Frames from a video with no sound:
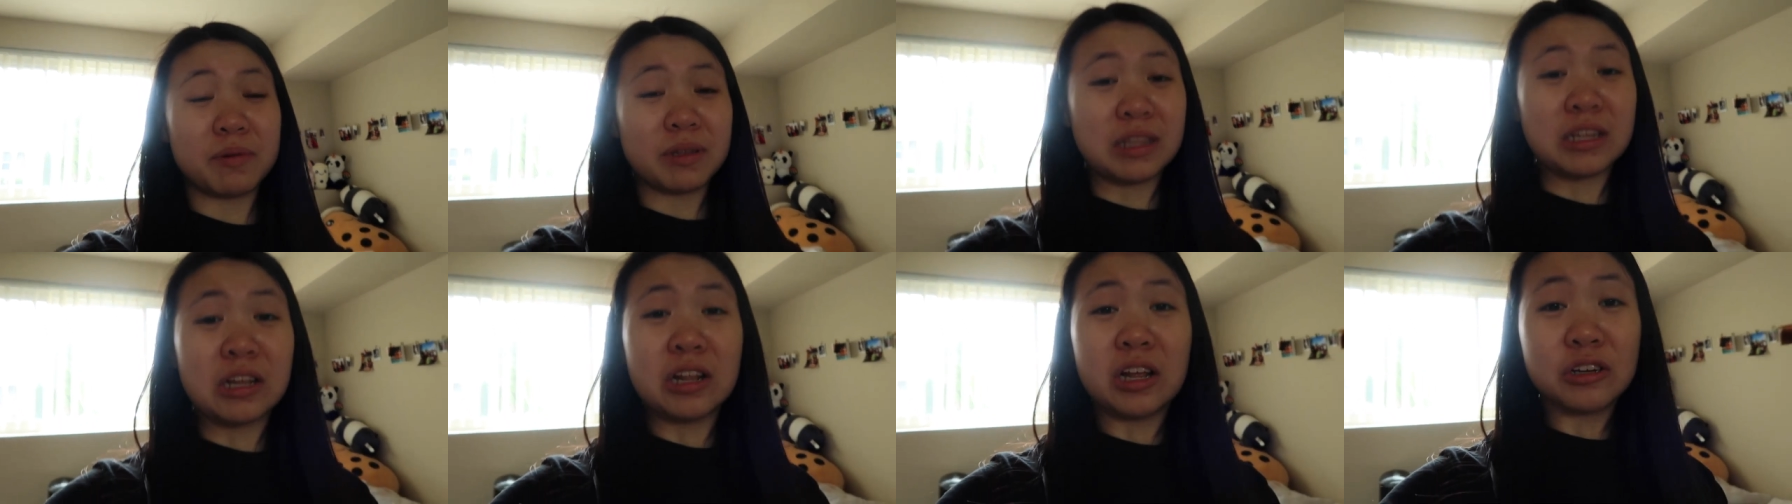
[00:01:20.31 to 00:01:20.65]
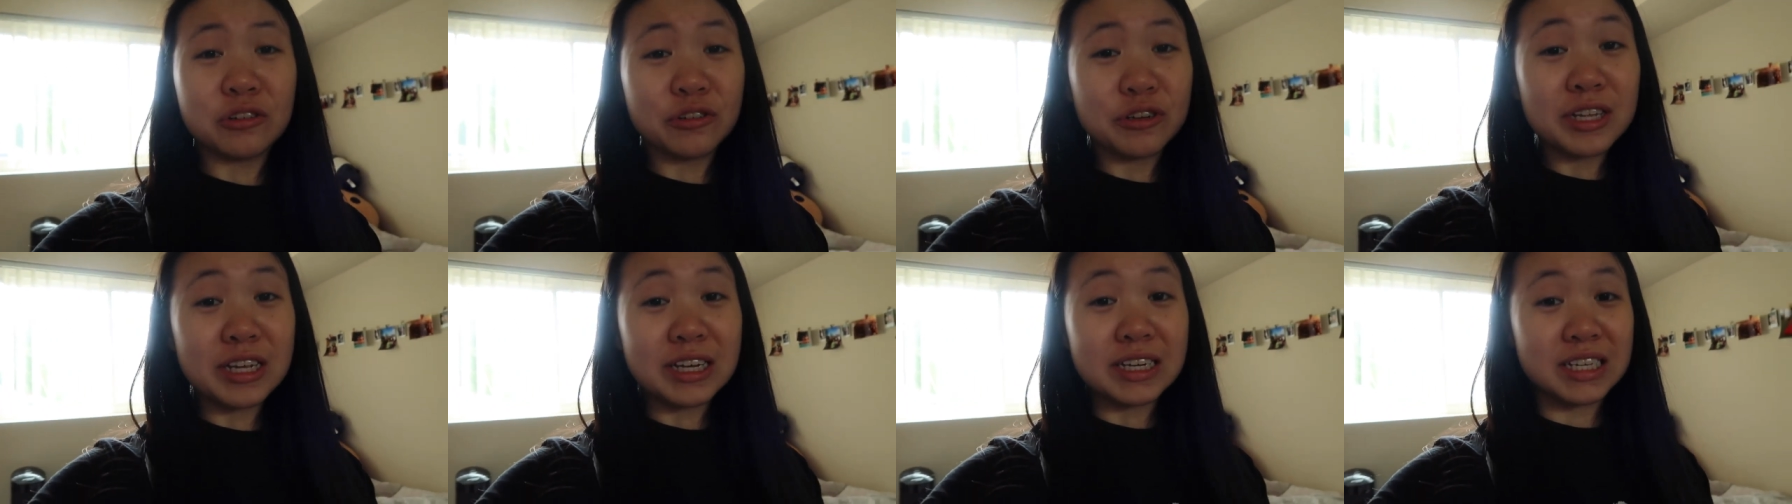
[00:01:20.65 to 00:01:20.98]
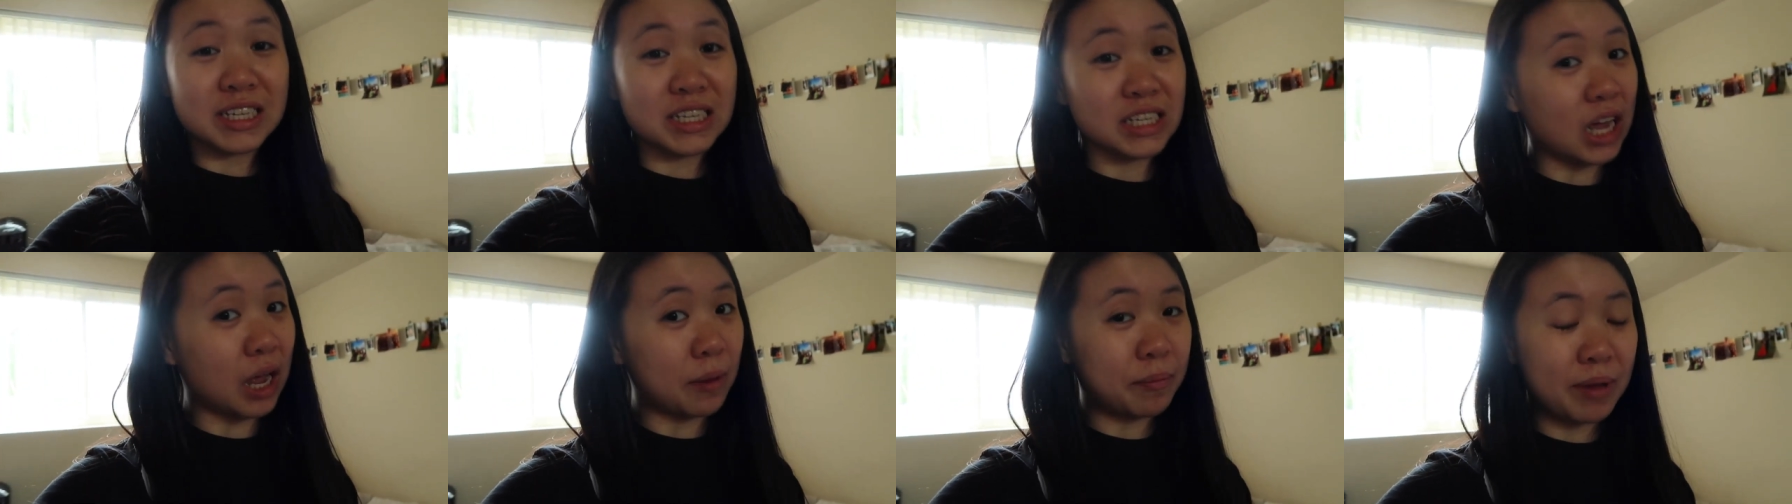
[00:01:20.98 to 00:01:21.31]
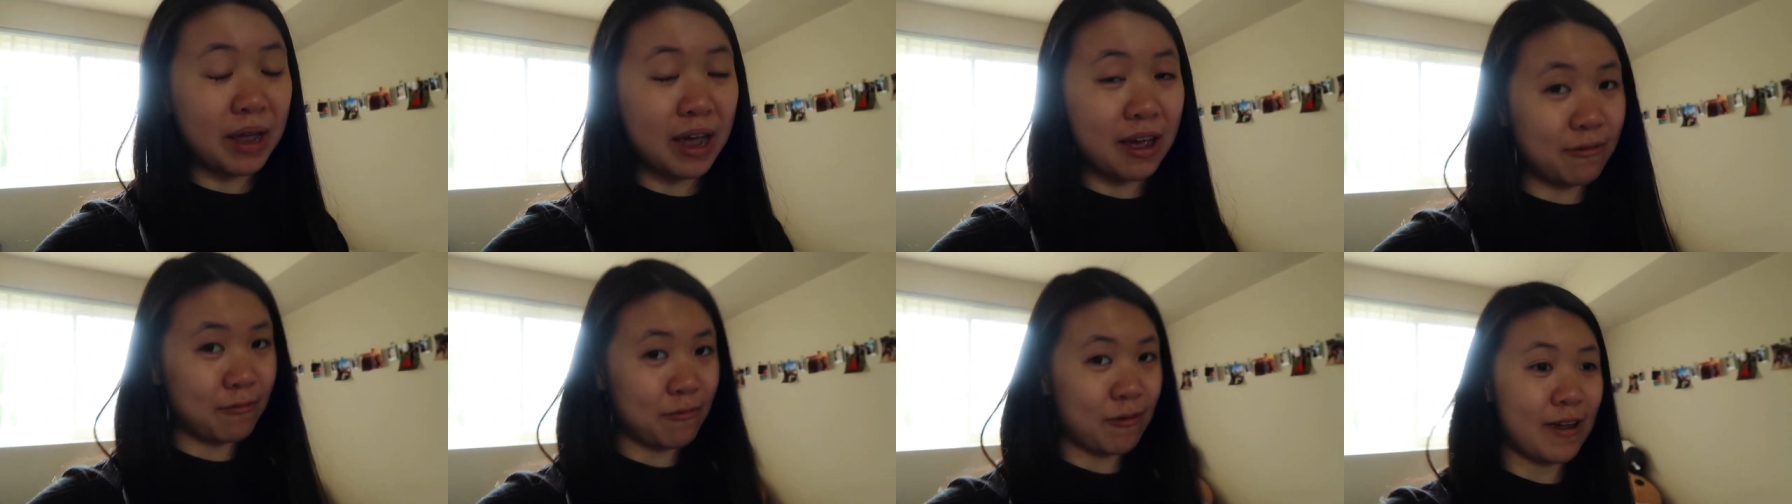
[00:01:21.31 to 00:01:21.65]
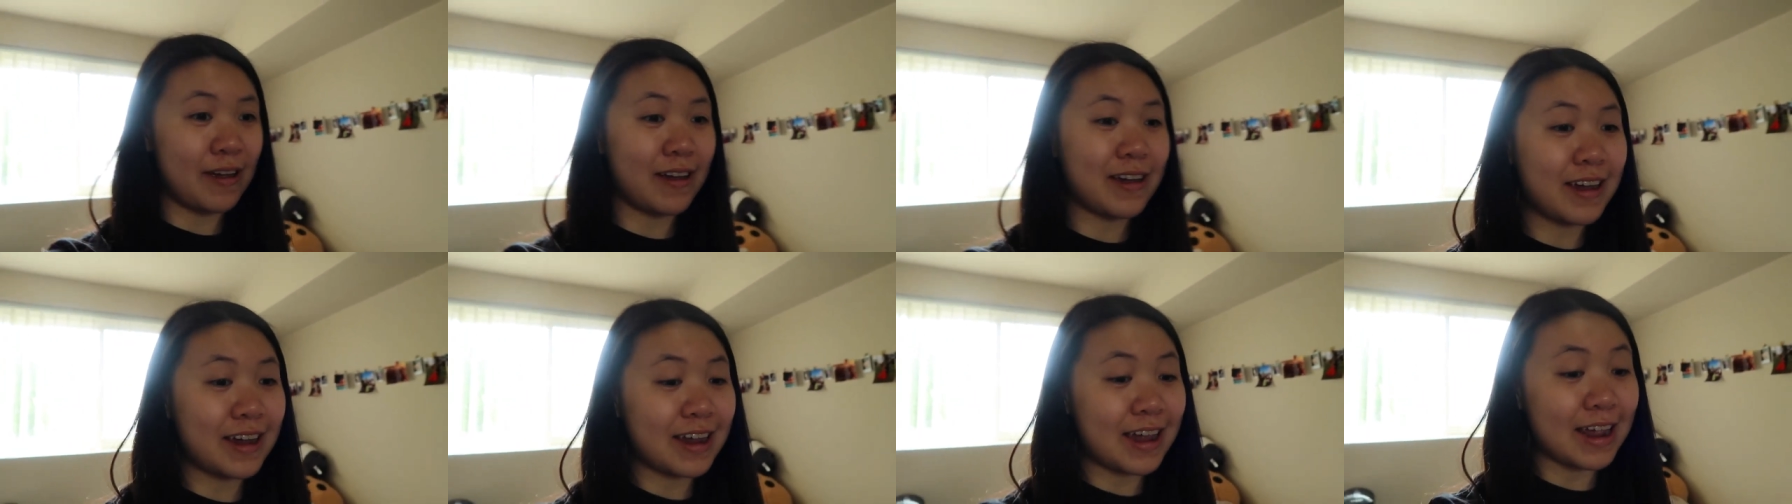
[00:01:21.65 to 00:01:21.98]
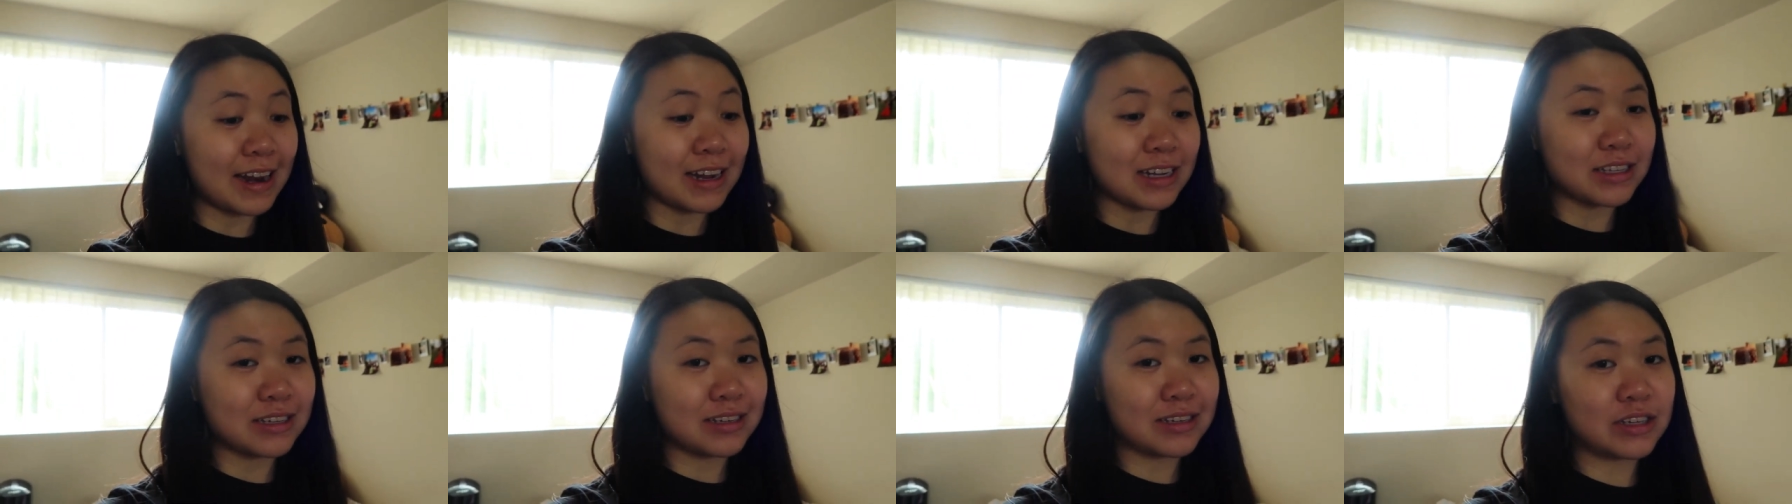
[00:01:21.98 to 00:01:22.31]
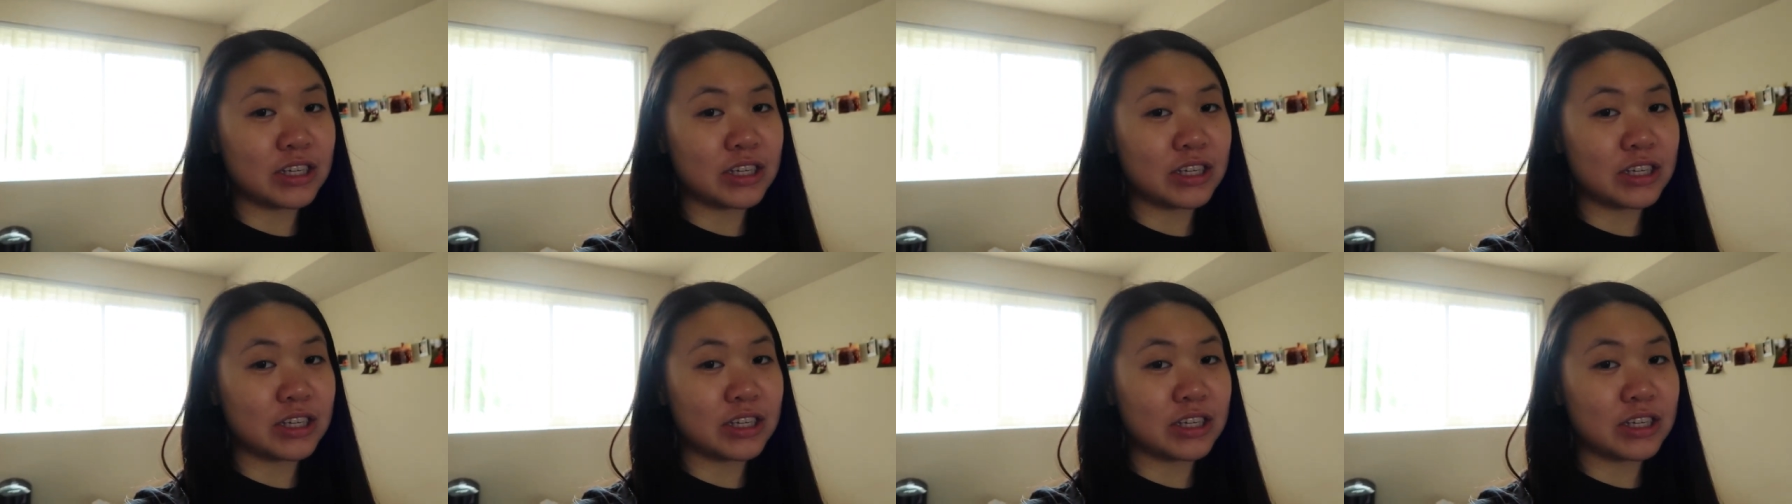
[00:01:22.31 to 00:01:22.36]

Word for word: but the laundry like stopped halfway and it's